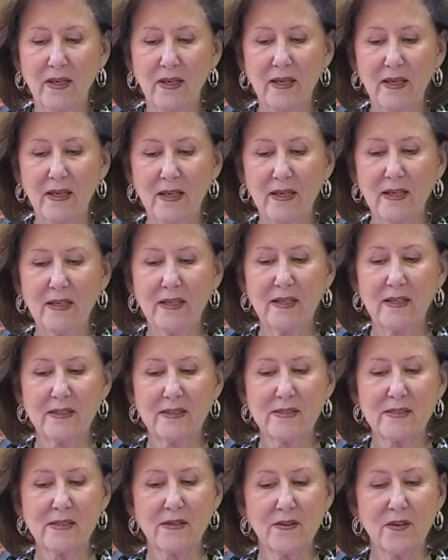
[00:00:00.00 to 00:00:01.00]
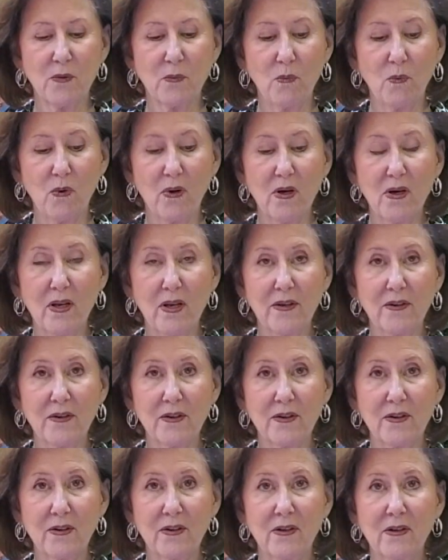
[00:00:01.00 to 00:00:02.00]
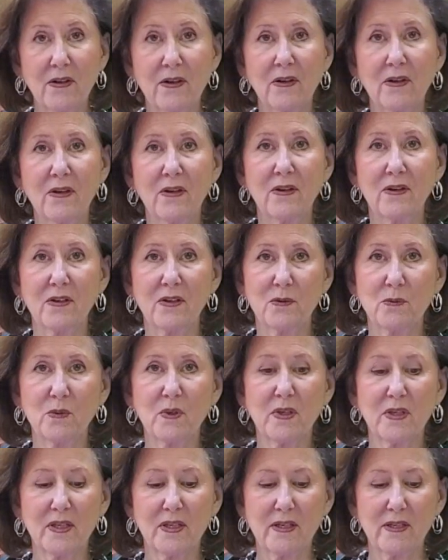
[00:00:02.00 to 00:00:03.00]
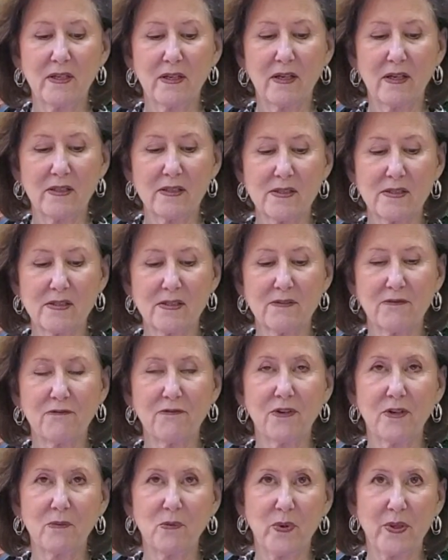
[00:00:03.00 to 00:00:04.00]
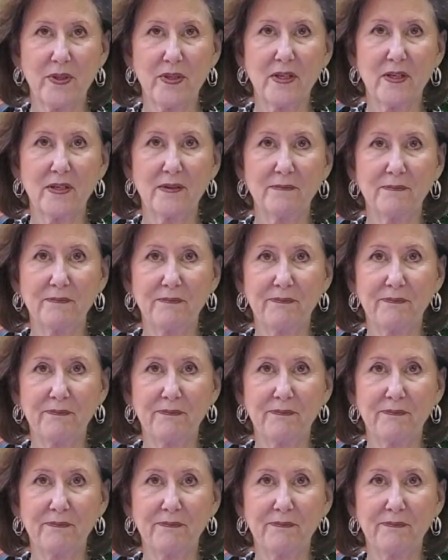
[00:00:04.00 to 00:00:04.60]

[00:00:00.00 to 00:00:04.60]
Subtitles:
He is the one who will lead us from within.